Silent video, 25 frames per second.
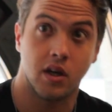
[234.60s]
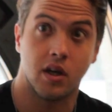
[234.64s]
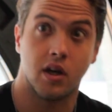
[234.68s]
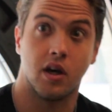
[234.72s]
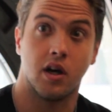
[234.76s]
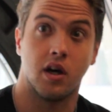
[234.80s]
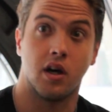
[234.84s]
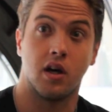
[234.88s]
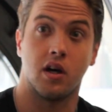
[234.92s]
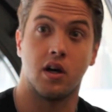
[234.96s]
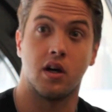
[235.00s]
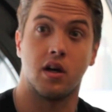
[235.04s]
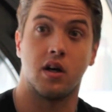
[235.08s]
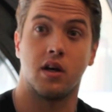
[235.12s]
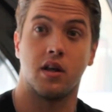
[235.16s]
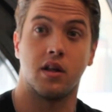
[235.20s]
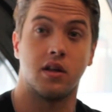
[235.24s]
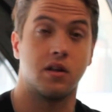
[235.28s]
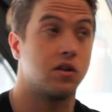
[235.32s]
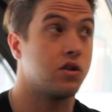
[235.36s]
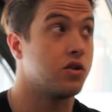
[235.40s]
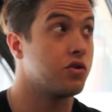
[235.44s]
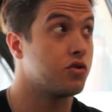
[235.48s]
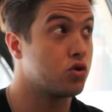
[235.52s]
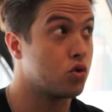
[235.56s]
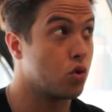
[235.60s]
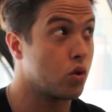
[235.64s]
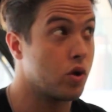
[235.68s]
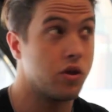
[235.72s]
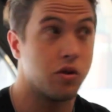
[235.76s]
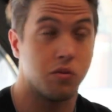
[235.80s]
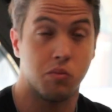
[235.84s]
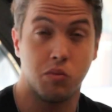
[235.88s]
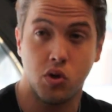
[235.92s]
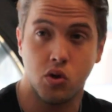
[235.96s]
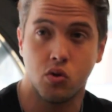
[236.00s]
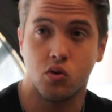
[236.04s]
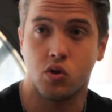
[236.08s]
the story
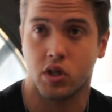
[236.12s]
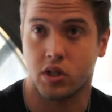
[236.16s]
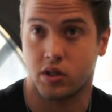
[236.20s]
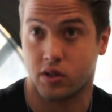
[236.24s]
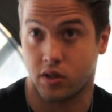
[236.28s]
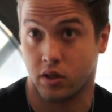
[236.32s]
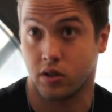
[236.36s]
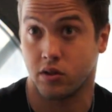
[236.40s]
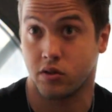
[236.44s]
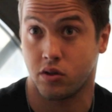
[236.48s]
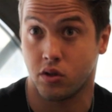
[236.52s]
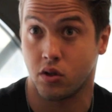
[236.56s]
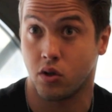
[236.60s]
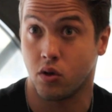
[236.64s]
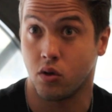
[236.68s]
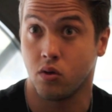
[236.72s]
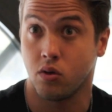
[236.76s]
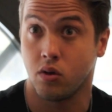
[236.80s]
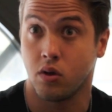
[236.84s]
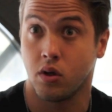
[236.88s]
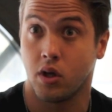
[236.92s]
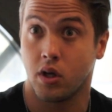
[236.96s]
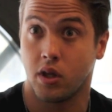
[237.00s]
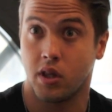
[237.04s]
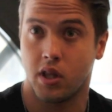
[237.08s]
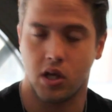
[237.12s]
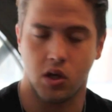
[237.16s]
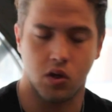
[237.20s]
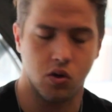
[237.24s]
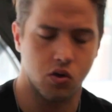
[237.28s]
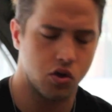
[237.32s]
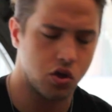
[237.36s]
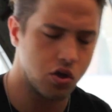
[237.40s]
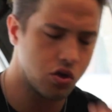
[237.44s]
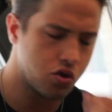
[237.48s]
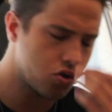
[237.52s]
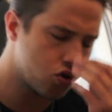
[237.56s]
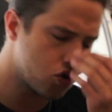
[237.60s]
the music tells. You know, that you
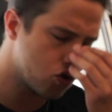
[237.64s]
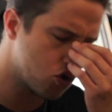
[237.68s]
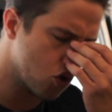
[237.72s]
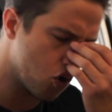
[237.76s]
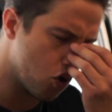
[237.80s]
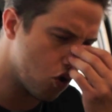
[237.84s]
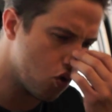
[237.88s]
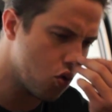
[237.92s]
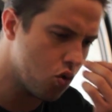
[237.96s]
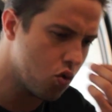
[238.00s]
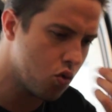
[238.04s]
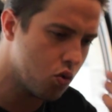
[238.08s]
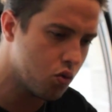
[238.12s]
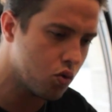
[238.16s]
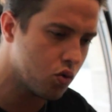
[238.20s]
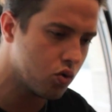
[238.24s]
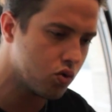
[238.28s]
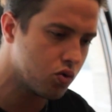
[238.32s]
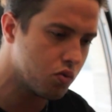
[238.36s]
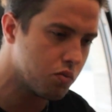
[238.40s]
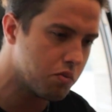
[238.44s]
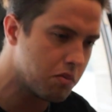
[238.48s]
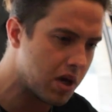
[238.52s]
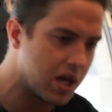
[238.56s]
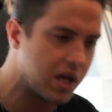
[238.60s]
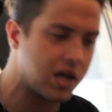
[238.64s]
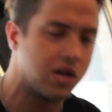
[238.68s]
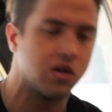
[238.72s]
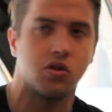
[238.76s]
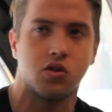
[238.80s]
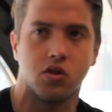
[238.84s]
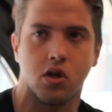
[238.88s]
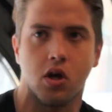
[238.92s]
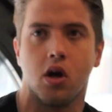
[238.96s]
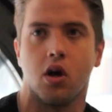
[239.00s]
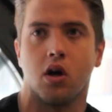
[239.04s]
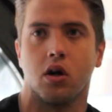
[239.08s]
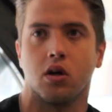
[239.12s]
see so many
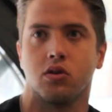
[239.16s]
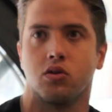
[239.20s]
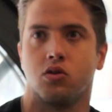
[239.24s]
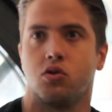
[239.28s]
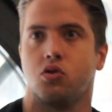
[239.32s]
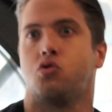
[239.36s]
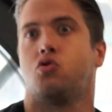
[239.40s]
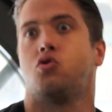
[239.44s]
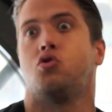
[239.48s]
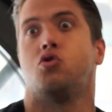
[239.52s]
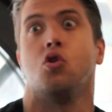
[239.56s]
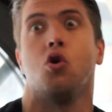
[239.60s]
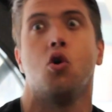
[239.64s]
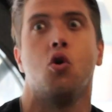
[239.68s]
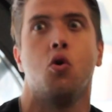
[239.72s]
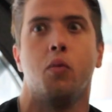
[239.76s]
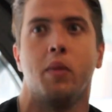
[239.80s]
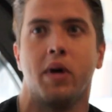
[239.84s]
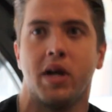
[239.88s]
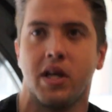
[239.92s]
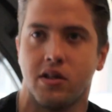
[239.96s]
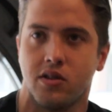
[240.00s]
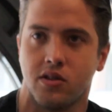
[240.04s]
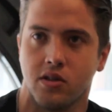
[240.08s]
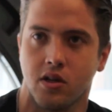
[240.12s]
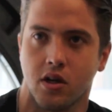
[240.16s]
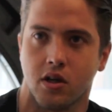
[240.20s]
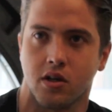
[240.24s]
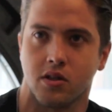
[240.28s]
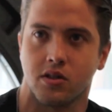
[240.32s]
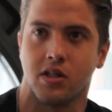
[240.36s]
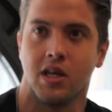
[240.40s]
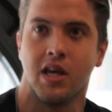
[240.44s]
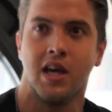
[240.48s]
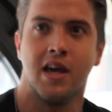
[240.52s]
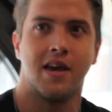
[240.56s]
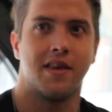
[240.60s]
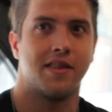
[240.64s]
songs
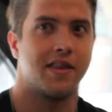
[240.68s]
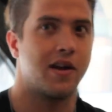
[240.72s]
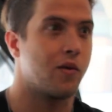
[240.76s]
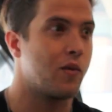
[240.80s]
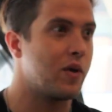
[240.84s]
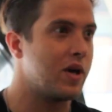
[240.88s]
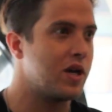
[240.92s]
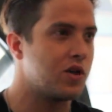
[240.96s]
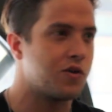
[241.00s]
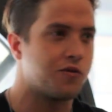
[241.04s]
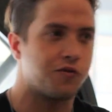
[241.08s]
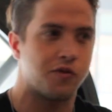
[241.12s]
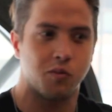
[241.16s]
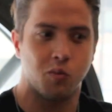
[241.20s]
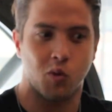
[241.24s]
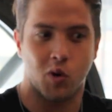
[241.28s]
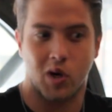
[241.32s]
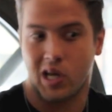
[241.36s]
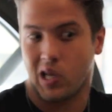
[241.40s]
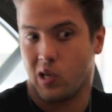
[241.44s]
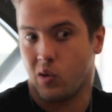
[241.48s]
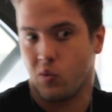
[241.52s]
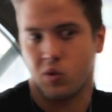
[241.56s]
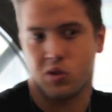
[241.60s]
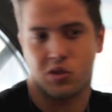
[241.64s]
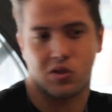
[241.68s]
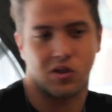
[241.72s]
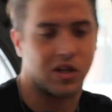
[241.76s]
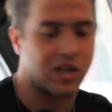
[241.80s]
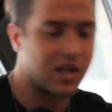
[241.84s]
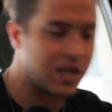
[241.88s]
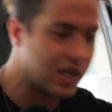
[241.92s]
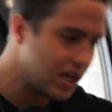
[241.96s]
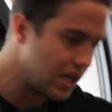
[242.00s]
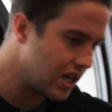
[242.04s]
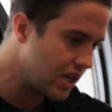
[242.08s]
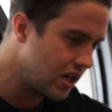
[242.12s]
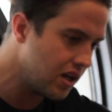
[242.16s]
that range from when he was a
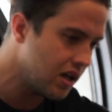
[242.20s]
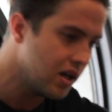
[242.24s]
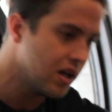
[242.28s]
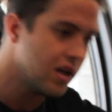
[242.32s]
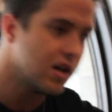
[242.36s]
kid